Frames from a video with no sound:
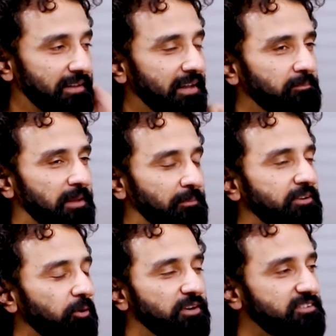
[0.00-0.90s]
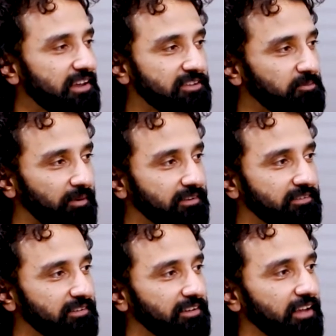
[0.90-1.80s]
And then people don't change
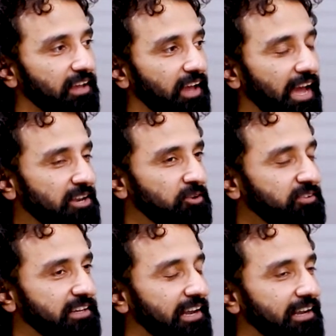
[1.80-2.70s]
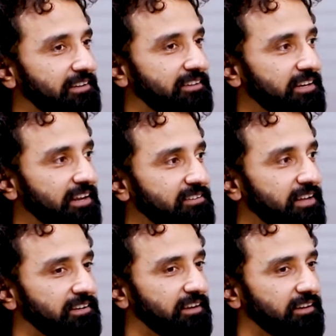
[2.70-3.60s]
much. And you see like 3 days
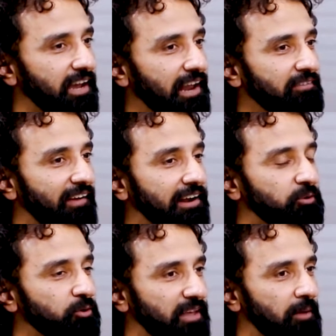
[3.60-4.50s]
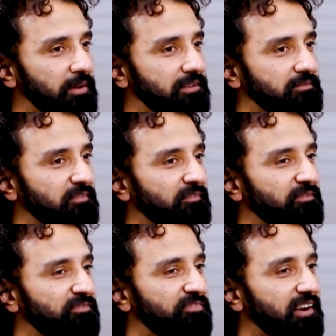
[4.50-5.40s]
later, and I find those campaigns
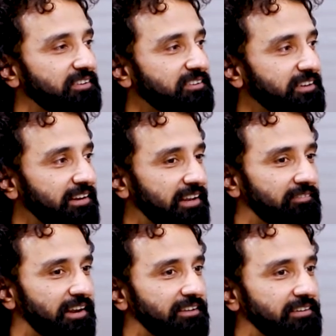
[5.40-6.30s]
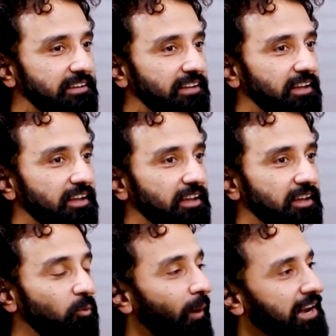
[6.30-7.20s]
frustrating when I see,
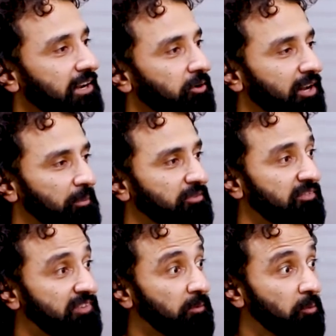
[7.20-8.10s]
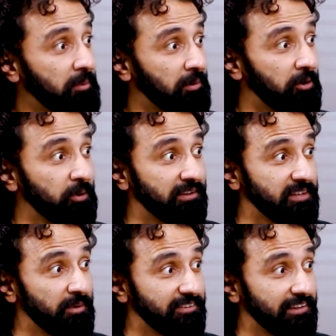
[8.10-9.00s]
why didn't you tell me 50 more people were doing the
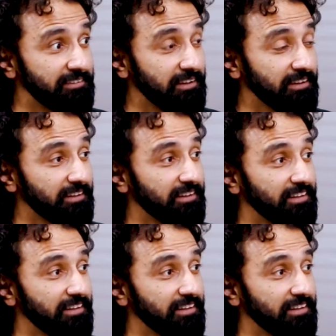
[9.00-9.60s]
same exact thing?